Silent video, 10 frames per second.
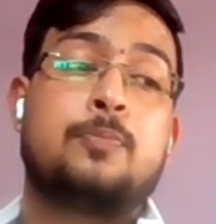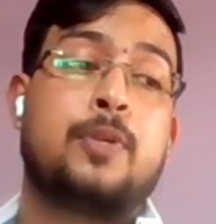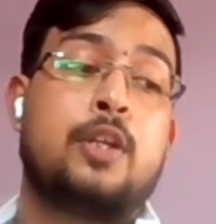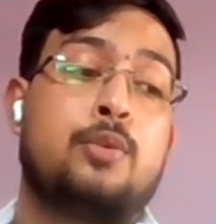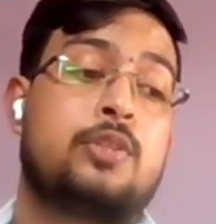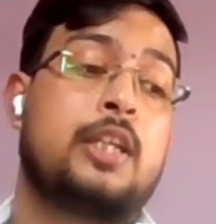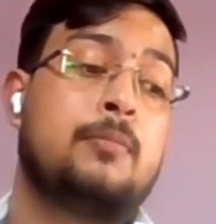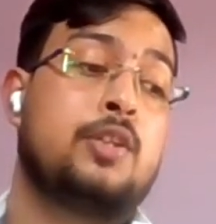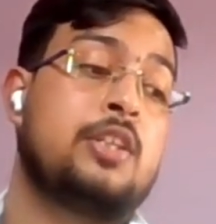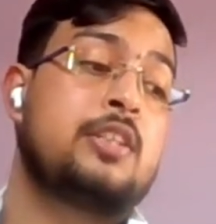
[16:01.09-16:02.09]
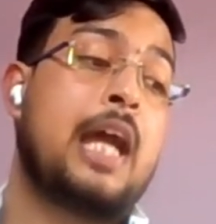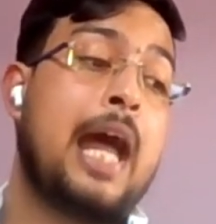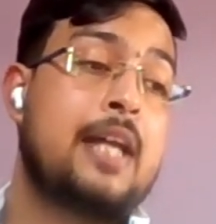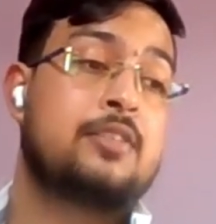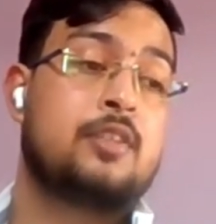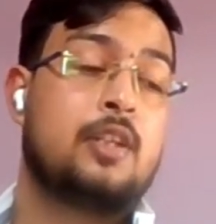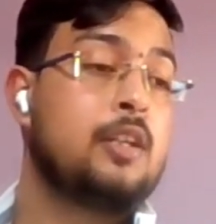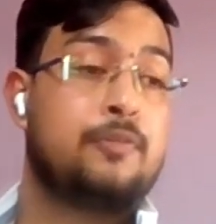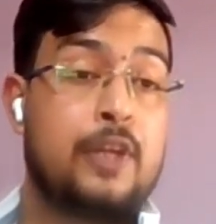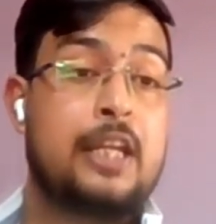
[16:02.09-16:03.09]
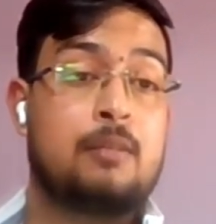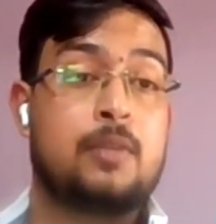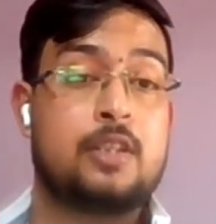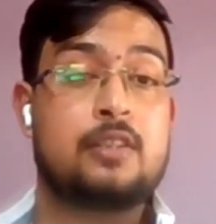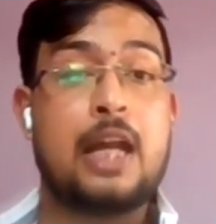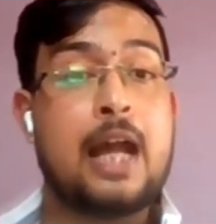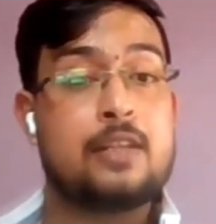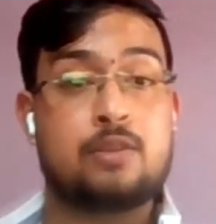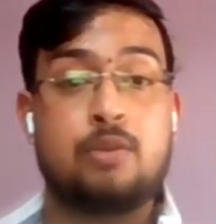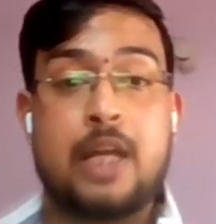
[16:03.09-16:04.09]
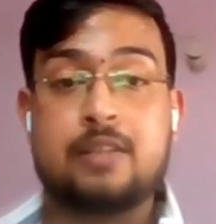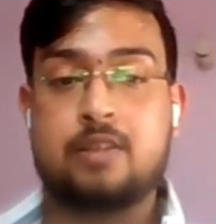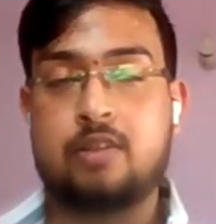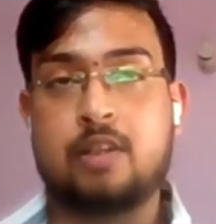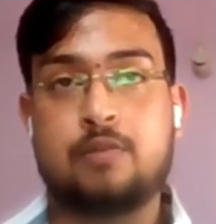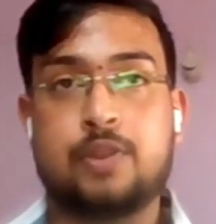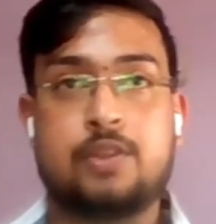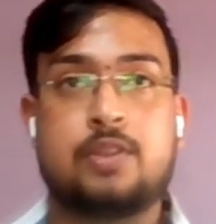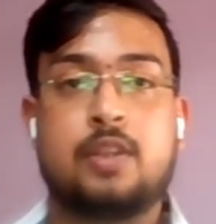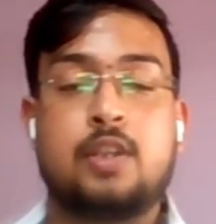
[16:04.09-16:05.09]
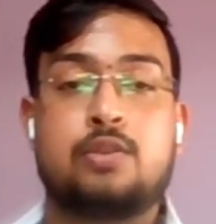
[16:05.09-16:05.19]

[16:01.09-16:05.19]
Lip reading: producing images as fake images as good as the real ones.